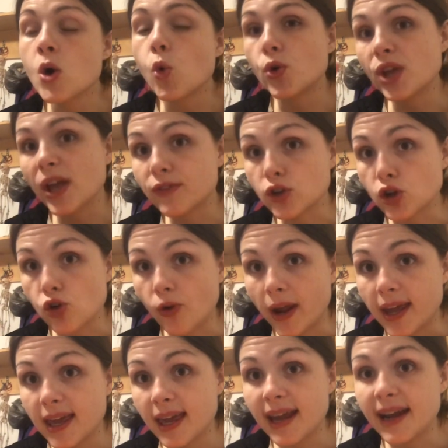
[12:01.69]
We have to
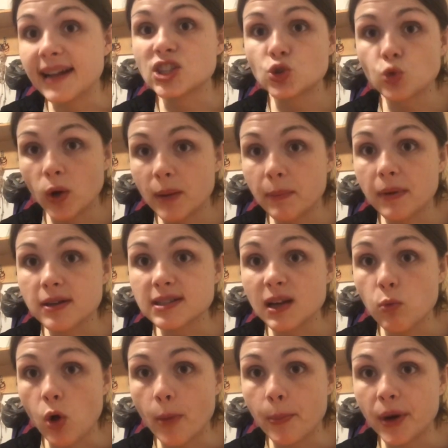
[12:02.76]
crank it, and it's 20 bucks
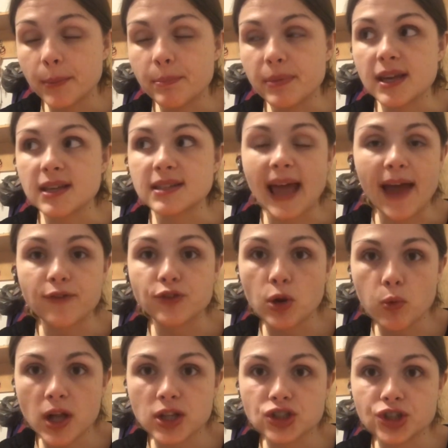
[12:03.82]
at Walmart because after I
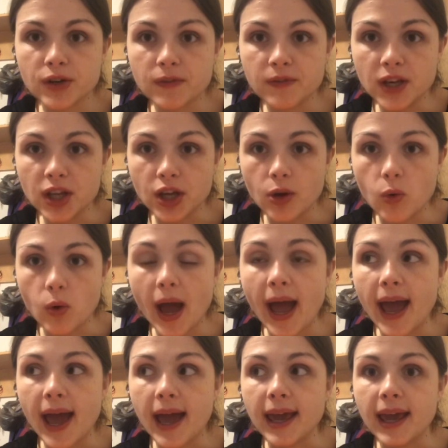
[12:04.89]
watched her video,
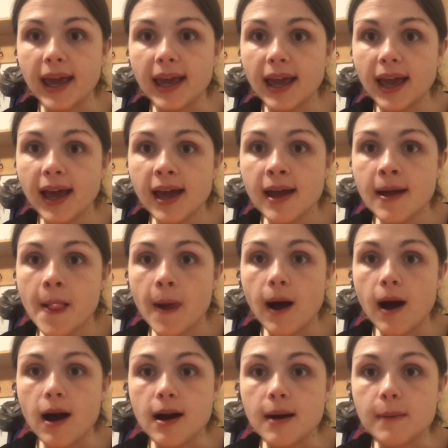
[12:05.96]
I
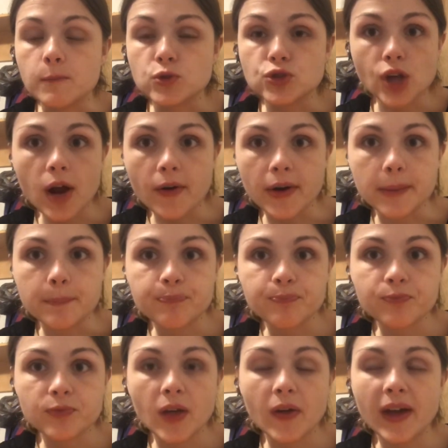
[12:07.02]
um, saw it.
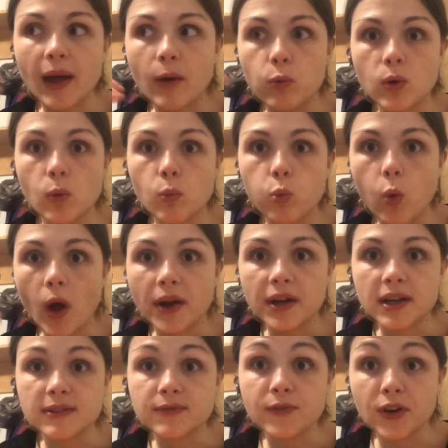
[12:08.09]
Like I
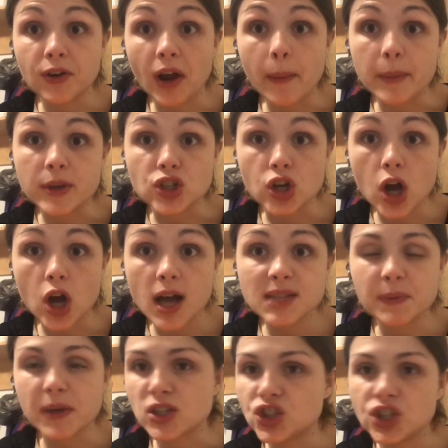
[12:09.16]
wanted to figure out how much it
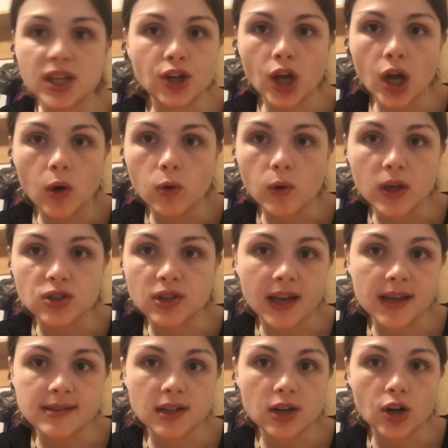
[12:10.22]
cost because she didn't know. Because
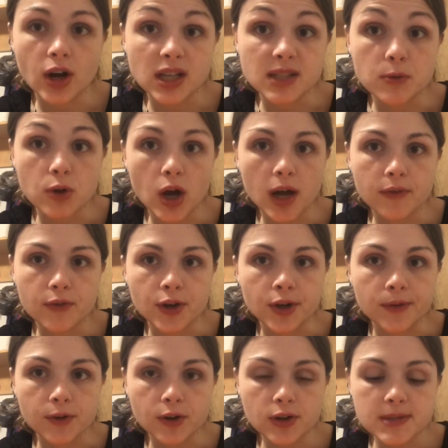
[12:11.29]
like I said, her husband got it for
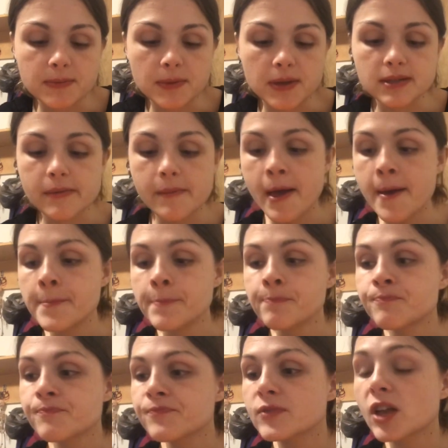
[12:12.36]
her for Christmas.
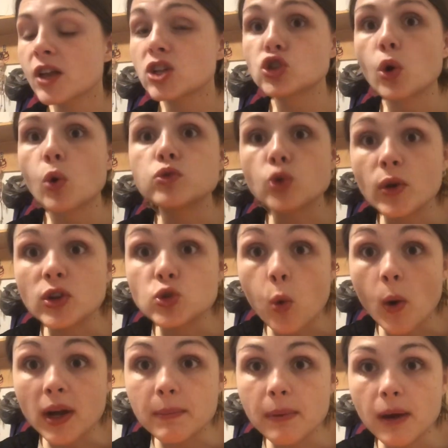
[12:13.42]
So it was only
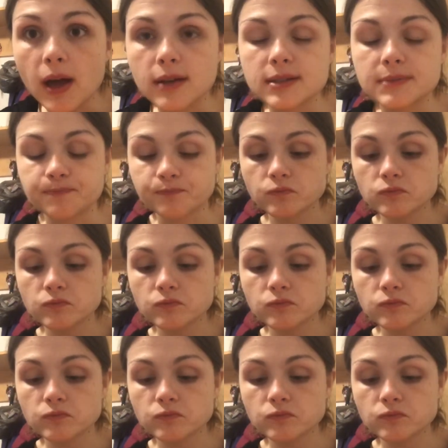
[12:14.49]
20 bucks.